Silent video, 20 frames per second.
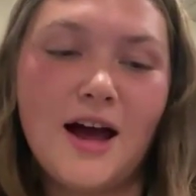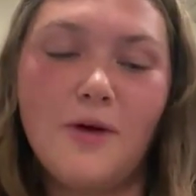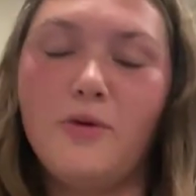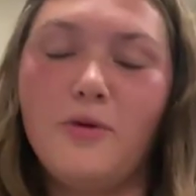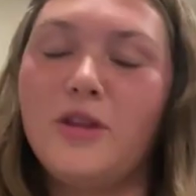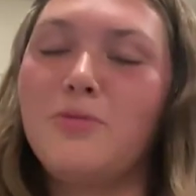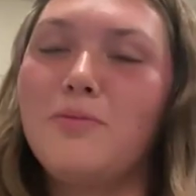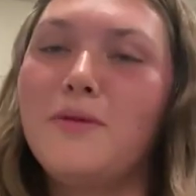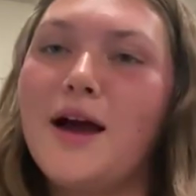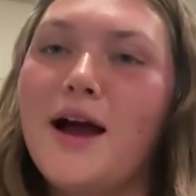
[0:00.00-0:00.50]

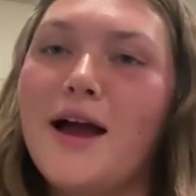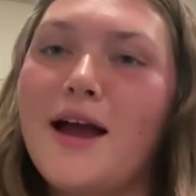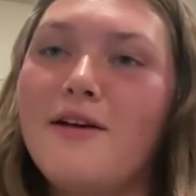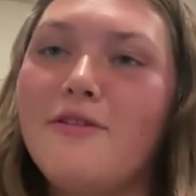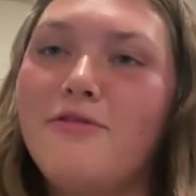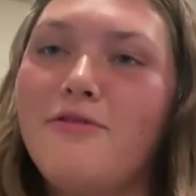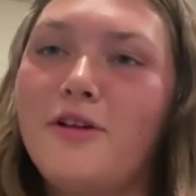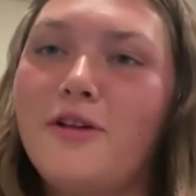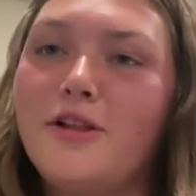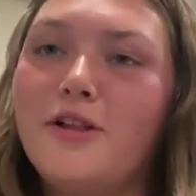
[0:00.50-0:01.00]
With me, I
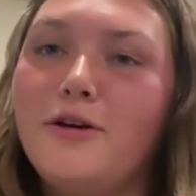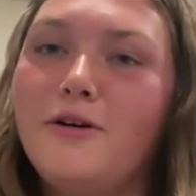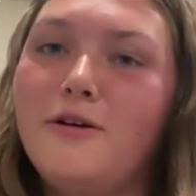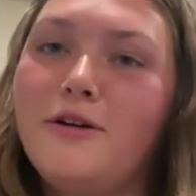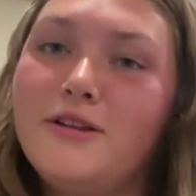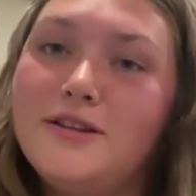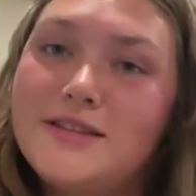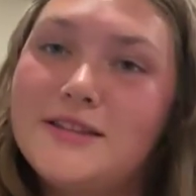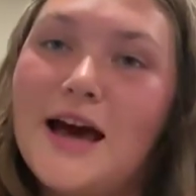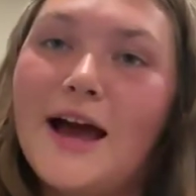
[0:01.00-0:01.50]
have Philip
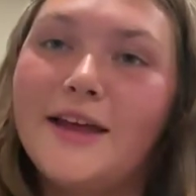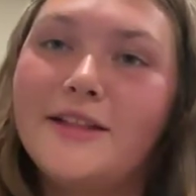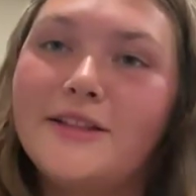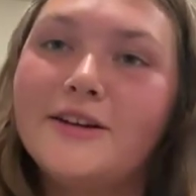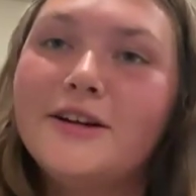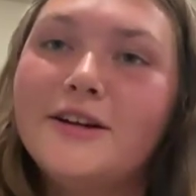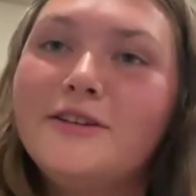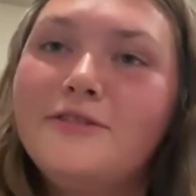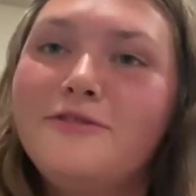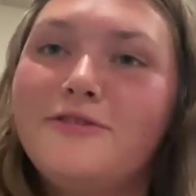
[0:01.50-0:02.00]

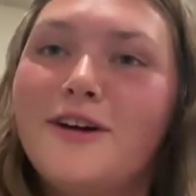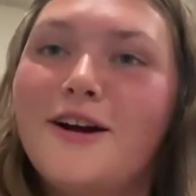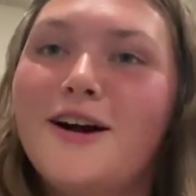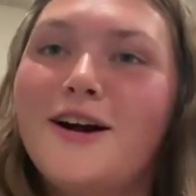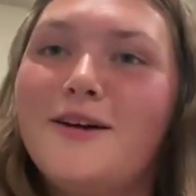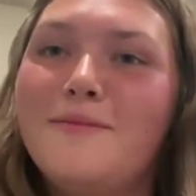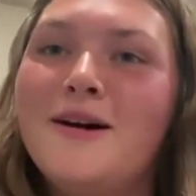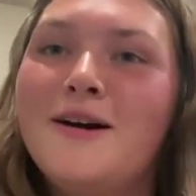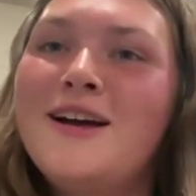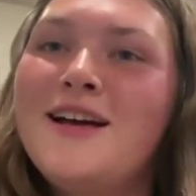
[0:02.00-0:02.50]
Tyler
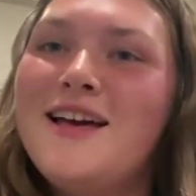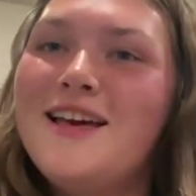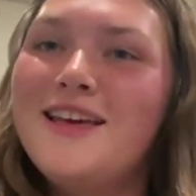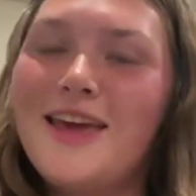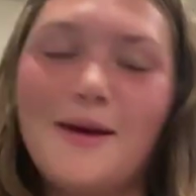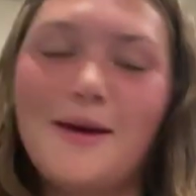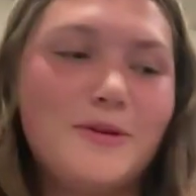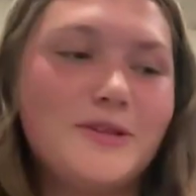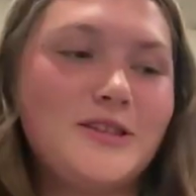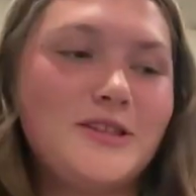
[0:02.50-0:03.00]
from
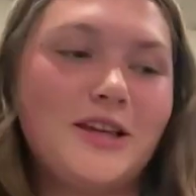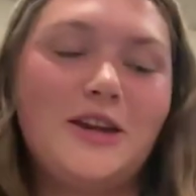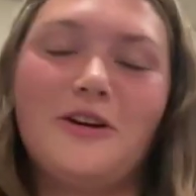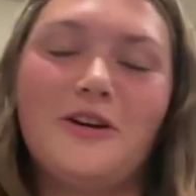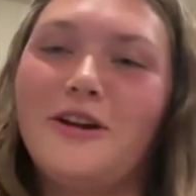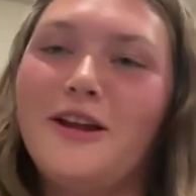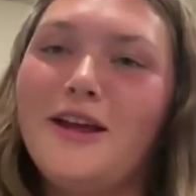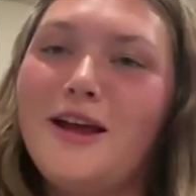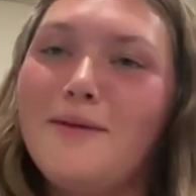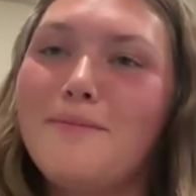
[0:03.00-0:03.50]
Campus
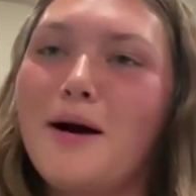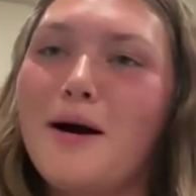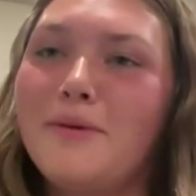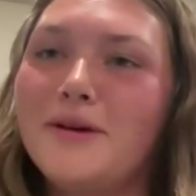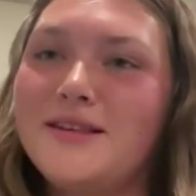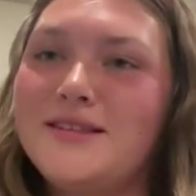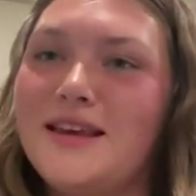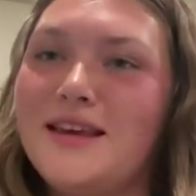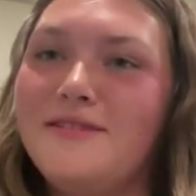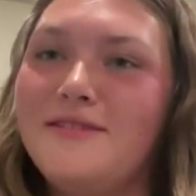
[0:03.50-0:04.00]
Security and
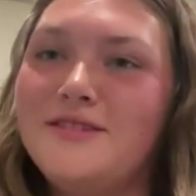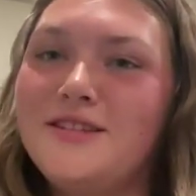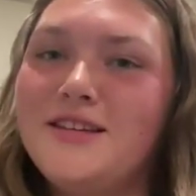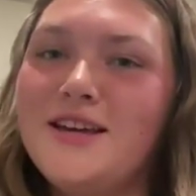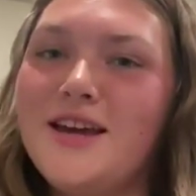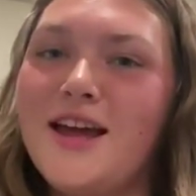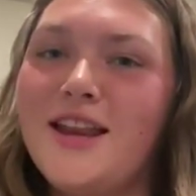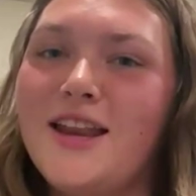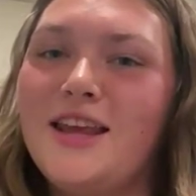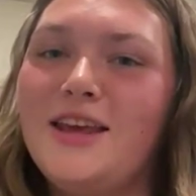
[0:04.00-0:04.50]
Public
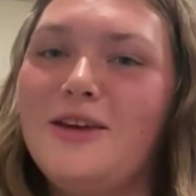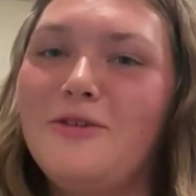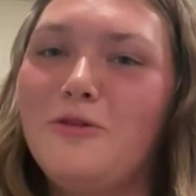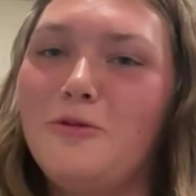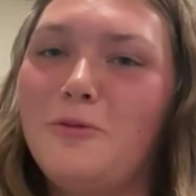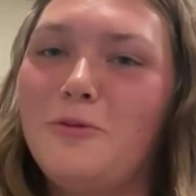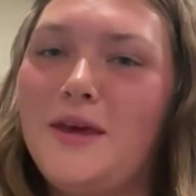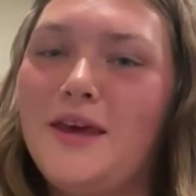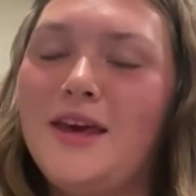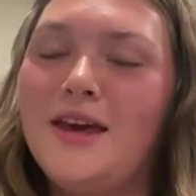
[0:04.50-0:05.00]
Safety, and he
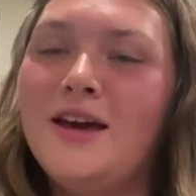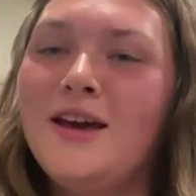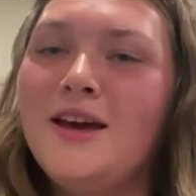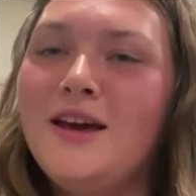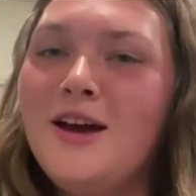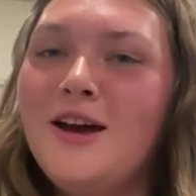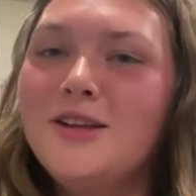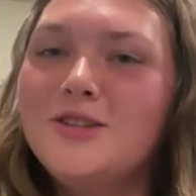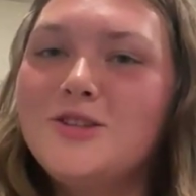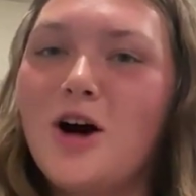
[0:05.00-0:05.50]
will be
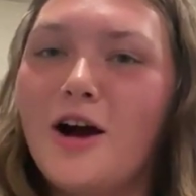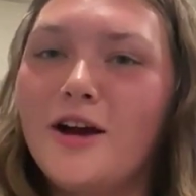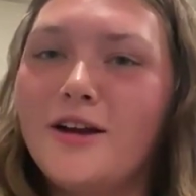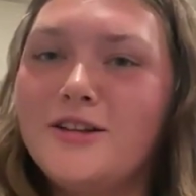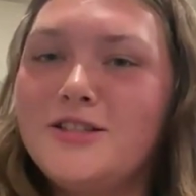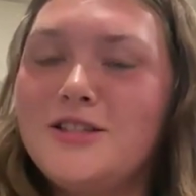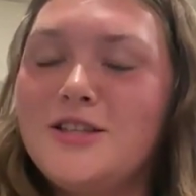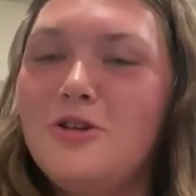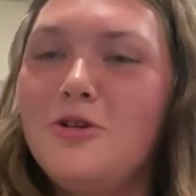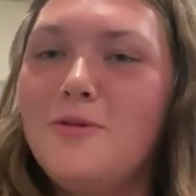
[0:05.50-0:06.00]
talking
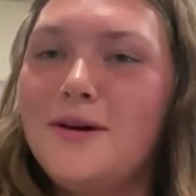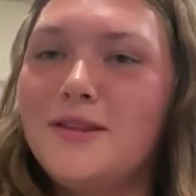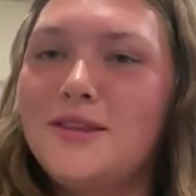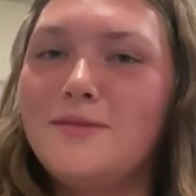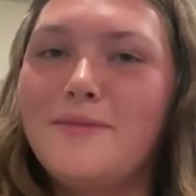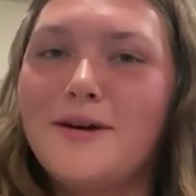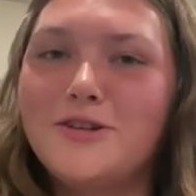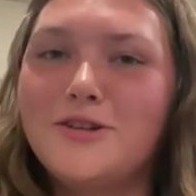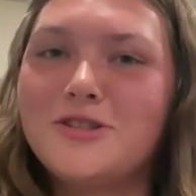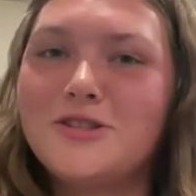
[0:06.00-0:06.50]
to you about
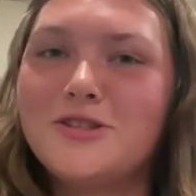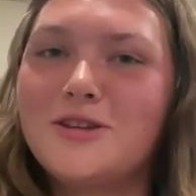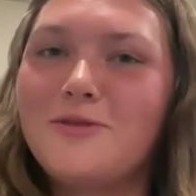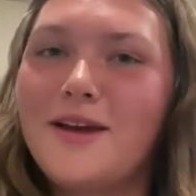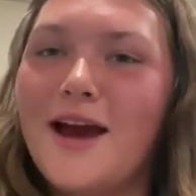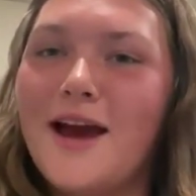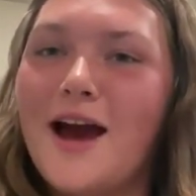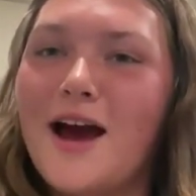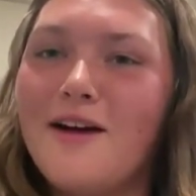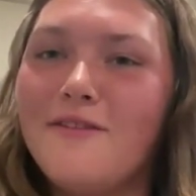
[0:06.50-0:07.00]
the measures that we
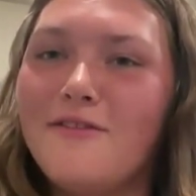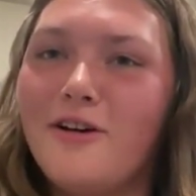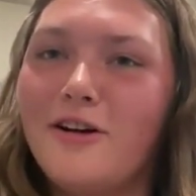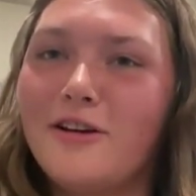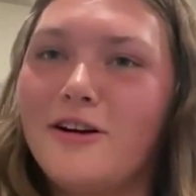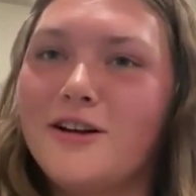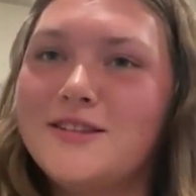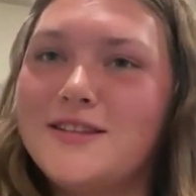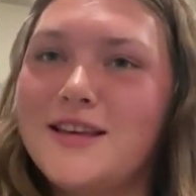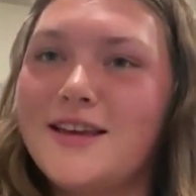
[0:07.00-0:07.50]
have on
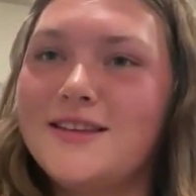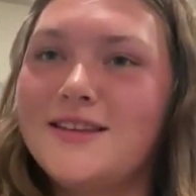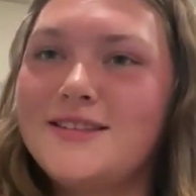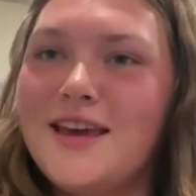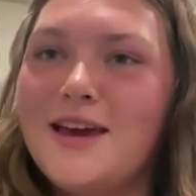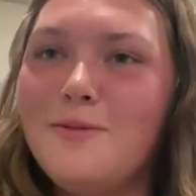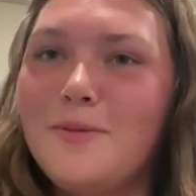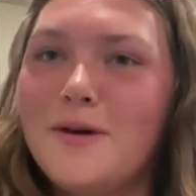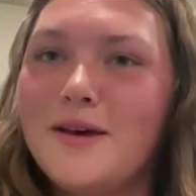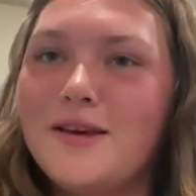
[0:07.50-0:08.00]
Gonzaga's
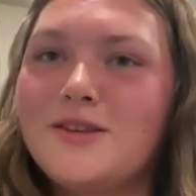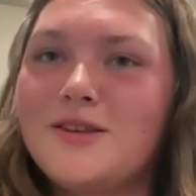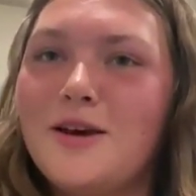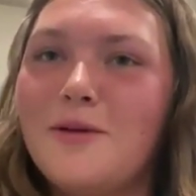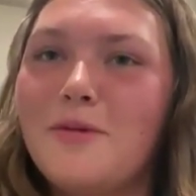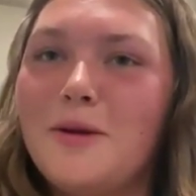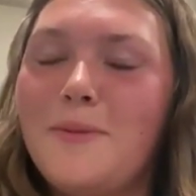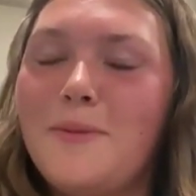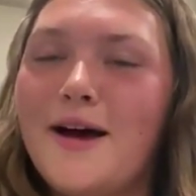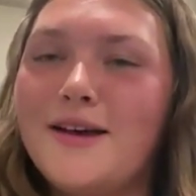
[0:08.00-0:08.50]
campus. So I'm
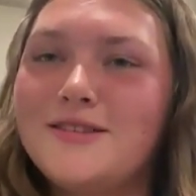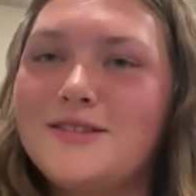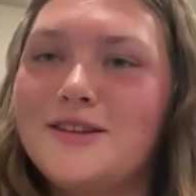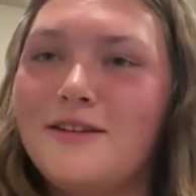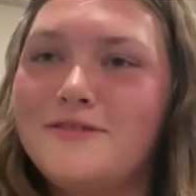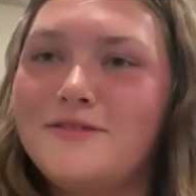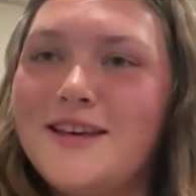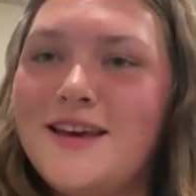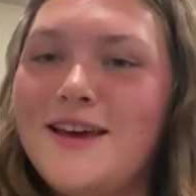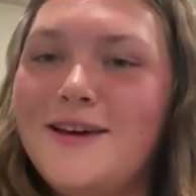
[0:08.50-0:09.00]
going to pass it
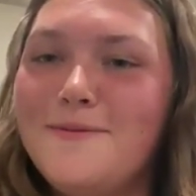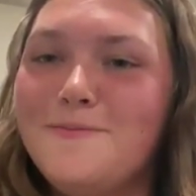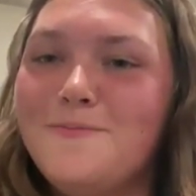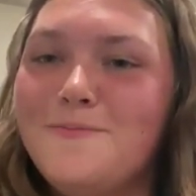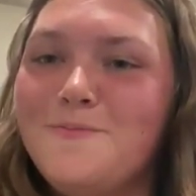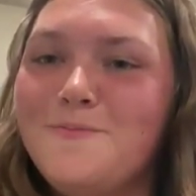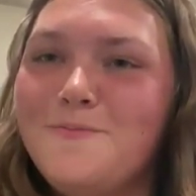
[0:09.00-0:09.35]
off to him.